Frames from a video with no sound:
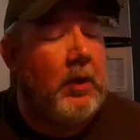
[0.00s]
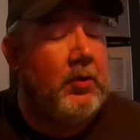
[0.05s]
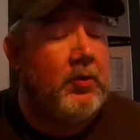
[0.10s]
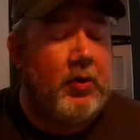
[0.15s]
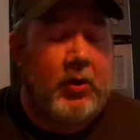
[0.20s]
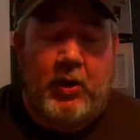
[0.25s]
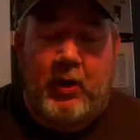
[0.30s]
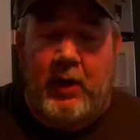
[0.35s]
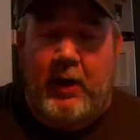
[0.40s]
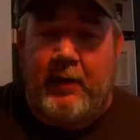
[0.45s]

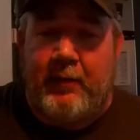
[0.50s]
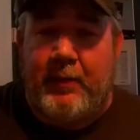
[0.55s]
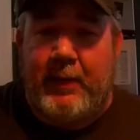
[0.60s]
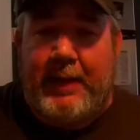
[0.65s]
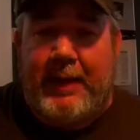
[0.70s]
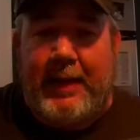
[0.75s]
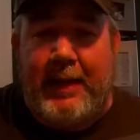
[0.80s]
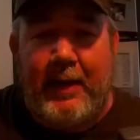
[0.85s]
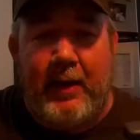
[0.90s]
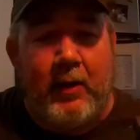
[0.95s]
Took it off
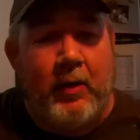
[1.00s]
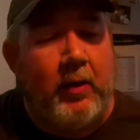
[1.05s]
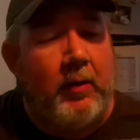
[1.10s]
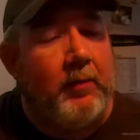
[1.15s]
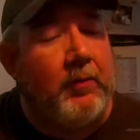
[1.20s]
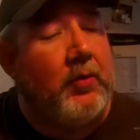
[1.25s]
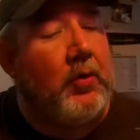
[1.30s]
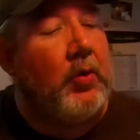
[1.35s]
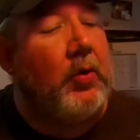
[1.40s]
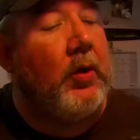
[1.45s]
beginner
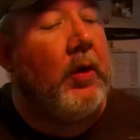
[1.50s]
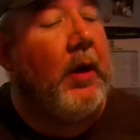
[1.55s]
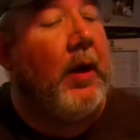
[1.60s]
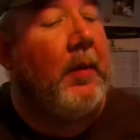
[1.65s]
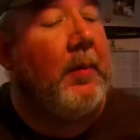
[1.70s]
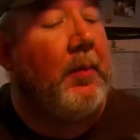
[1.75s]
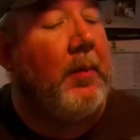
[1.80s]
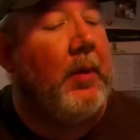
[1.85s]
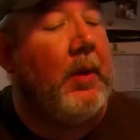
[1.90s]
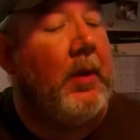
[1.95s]
and flew it
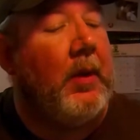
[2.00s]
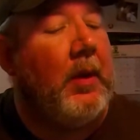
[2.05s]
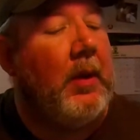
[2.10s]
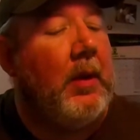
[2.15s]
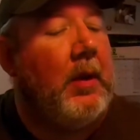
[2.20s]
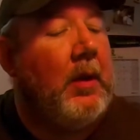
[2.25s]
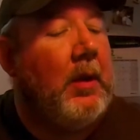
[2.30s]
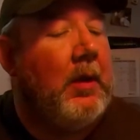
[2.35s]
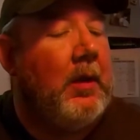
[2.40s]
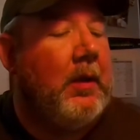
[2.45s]
up
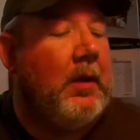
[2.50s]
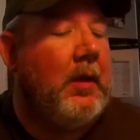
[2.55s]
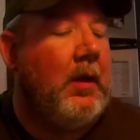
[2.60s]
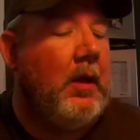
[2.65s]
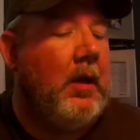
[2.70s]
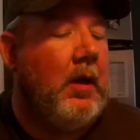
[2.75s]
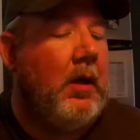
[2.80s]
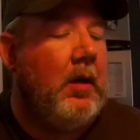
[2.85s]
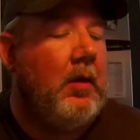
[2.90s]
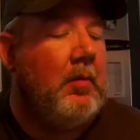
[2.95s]

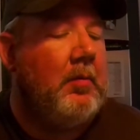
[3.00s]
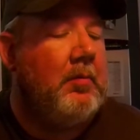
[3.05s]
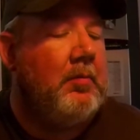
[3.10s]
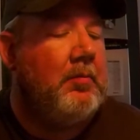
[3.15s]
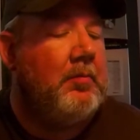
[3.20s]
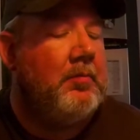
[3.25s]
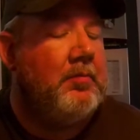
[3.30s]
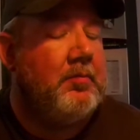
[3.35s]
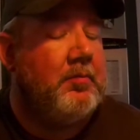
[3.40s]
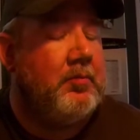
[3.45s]
um,
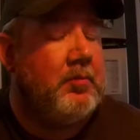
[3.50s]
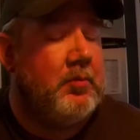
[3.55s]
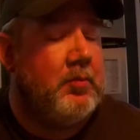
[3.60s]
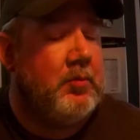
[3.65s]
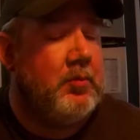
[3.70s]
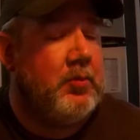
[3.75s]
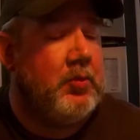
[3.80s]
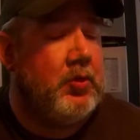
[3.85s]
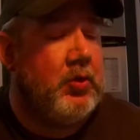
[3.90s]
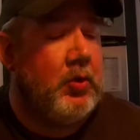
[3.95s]

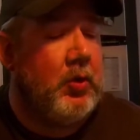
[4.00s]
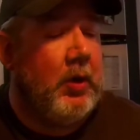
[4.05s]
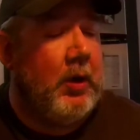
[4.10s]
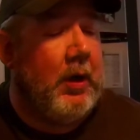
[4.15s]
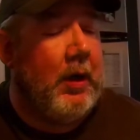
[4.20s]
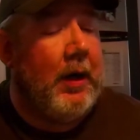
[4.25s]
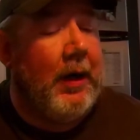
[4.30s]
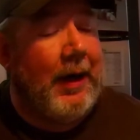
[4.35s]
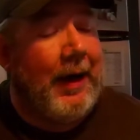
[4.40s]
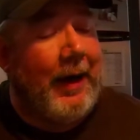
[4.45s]
to
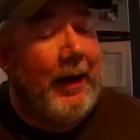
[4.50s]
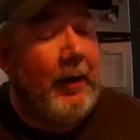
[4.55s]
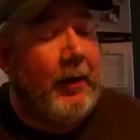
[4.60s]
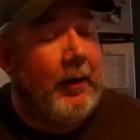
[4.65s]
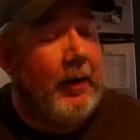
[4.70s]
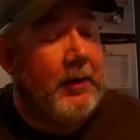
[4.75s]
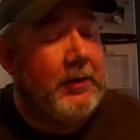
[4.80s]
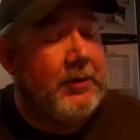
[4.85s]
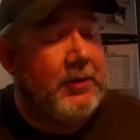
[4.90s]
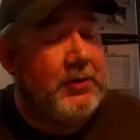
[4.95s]
a
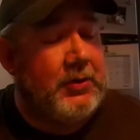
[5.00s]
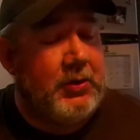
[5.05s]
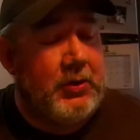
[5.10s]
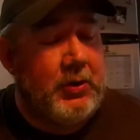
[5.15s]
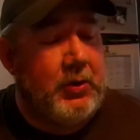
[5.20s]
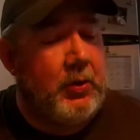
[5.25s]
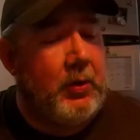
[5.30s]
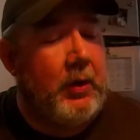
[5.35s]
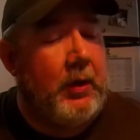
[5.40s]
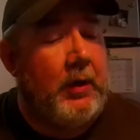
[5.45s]
higher
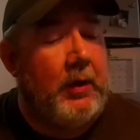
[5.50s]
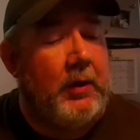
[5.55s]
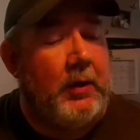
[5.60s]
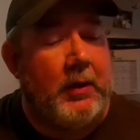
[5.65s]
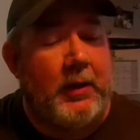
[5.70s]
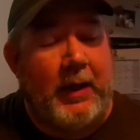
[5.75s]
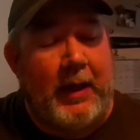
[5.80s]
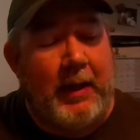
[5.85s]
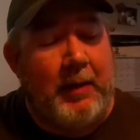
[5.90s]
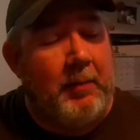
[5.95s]
altitude and
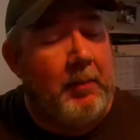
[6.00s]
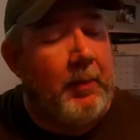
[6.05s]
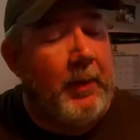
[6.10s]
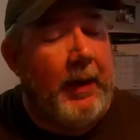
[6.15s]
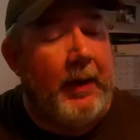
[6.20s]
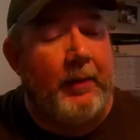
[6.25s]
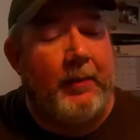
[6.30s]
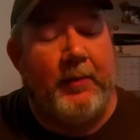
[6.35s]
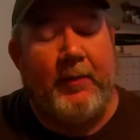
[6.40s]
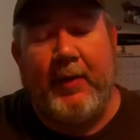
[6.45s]
came
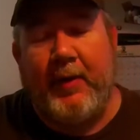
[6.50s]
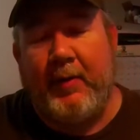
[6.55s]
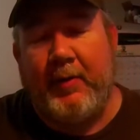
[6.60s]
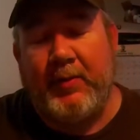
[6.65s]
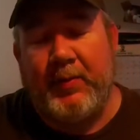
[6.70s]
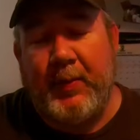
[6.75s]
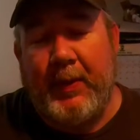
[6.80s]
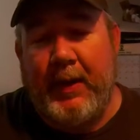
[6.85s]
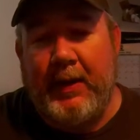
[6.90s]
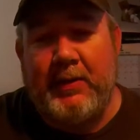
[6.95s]
back very
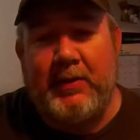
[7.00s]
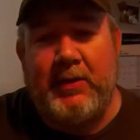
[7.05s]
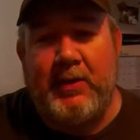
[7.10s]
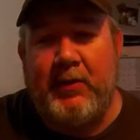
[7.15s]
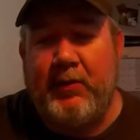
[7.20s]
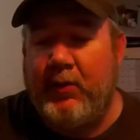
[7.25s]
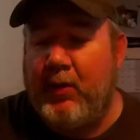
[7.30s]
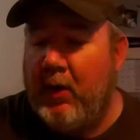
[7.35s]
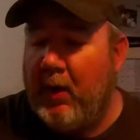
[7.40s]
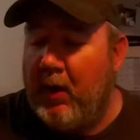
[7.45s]

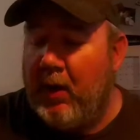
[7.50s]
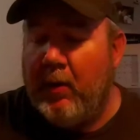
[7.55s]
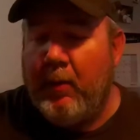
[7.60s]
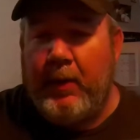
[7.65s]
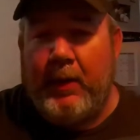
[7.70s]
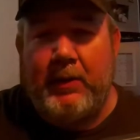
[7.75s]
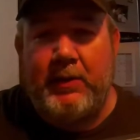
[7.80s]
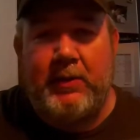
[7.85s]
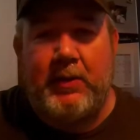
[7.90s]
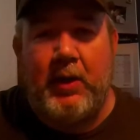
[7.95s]
responsive.
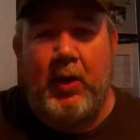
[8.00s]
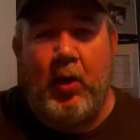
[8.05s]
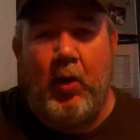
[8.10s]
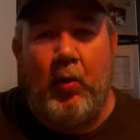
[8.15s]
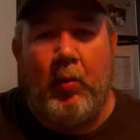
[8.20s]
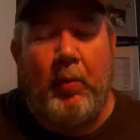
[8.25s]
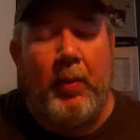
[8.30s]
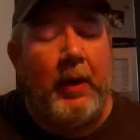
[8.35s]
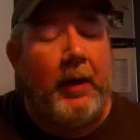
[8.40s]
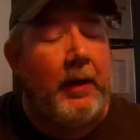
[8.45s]
Pressed the
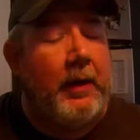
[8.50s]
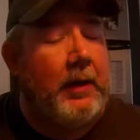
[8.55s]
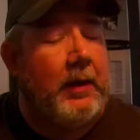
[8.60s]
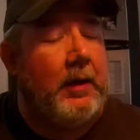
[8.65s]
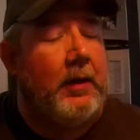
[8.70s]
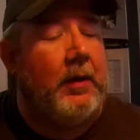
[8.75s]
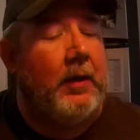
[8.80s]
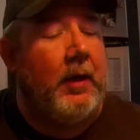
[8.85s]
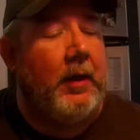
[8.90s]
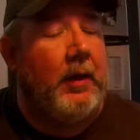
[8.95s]
home button
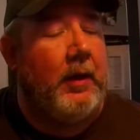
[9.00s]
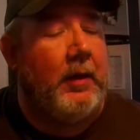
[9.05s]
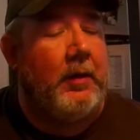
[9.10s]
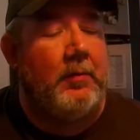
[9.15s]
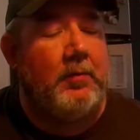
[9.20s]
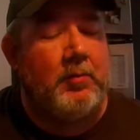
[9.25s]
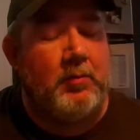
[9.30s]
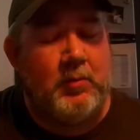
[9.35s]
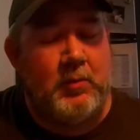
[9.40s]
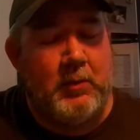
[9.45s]
and
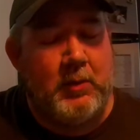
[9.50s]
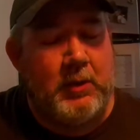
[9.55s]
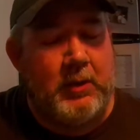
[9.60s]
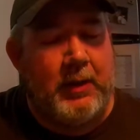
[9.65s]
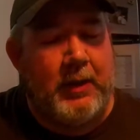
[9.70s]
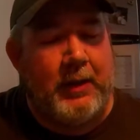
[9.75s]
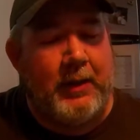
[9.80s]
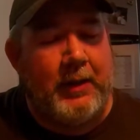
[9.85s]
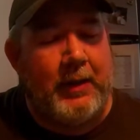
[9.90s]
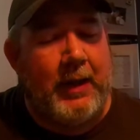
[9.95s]

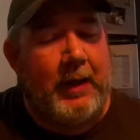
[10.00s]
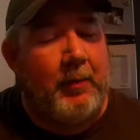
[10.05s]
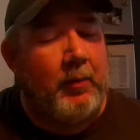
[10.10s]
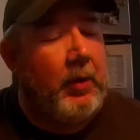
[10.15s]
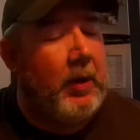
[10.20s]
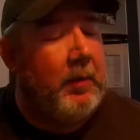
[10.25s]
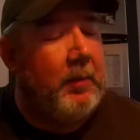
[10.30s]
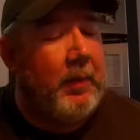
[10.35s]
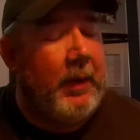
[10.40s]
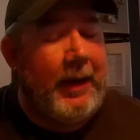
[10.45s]
came
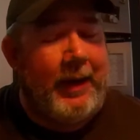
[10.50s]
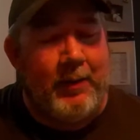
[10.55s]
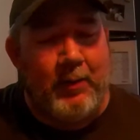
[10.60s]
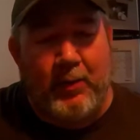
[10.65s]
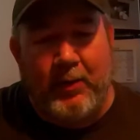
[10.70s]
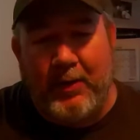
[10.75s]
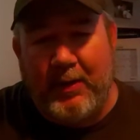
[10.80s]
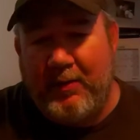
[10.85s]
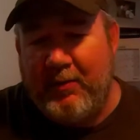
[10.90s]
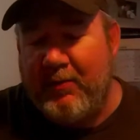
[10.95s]
right back
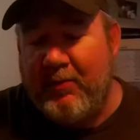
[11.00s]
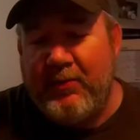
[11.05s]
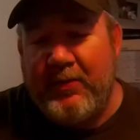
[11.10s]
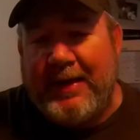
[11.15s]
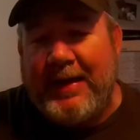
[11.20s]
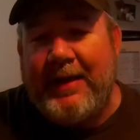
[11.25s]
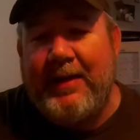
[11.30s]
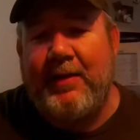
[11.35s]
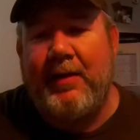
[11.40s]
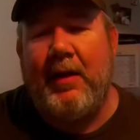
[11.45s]
within
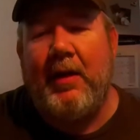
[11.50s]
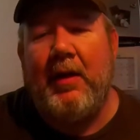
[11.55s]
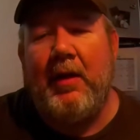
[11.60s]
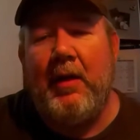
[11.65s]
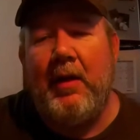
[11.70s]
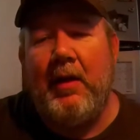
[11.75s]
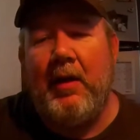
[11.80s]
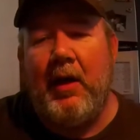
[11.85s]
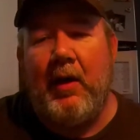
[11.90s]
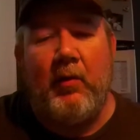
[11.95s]
feet
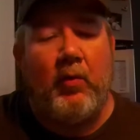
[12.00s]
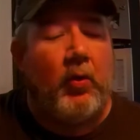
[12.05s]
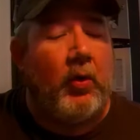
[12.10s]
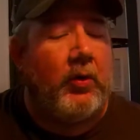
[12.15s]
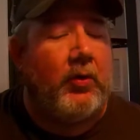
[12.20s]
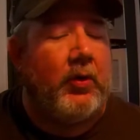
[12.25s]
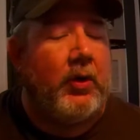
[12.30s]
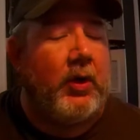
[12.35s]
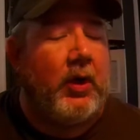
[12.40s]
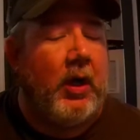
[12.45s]
of where
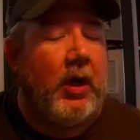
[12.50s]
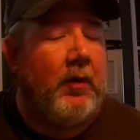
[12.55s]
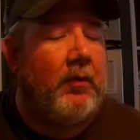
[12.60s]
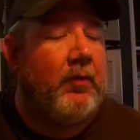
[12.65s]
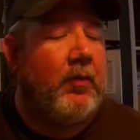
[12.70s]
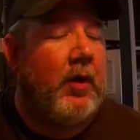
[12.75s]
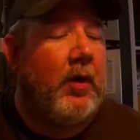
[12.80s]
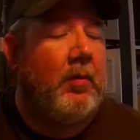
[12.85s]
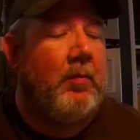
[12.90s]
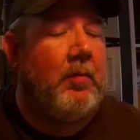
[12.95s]
it took off
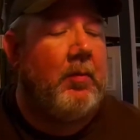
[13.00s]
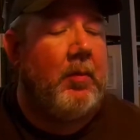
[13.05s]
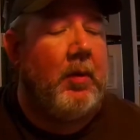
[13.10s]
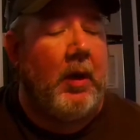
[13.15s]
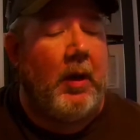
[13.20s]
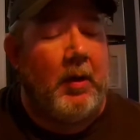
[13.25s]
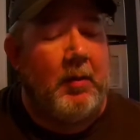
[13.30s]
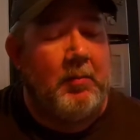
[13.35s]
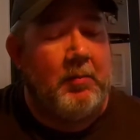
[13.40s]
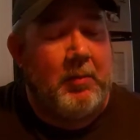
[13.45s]
from,
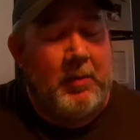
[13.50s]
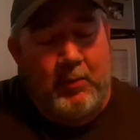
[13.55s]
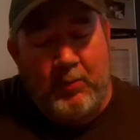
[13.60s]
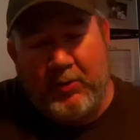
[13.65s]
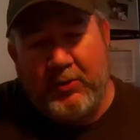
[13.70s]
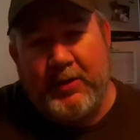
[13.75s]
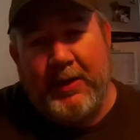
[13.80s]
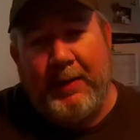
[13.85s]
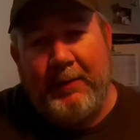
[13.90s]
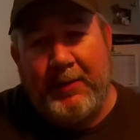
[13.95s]

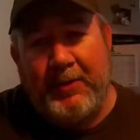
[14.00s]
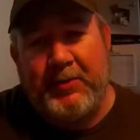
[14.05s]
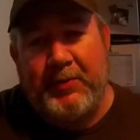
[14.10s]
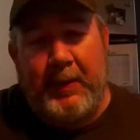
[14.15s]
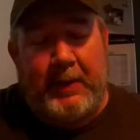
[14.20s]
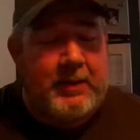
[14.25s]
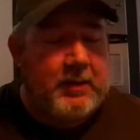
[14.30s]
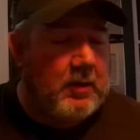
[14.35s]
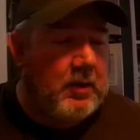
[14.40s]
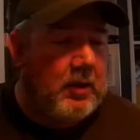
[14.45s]
which I would
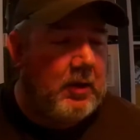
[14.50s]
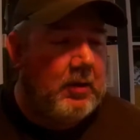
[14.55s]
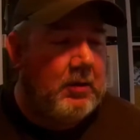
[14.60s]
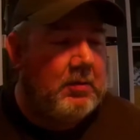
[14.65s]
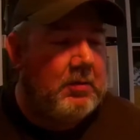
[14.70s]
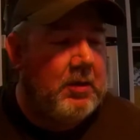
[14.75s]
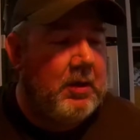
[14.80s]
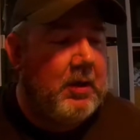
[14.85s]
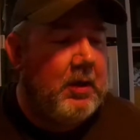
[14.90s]
expect a little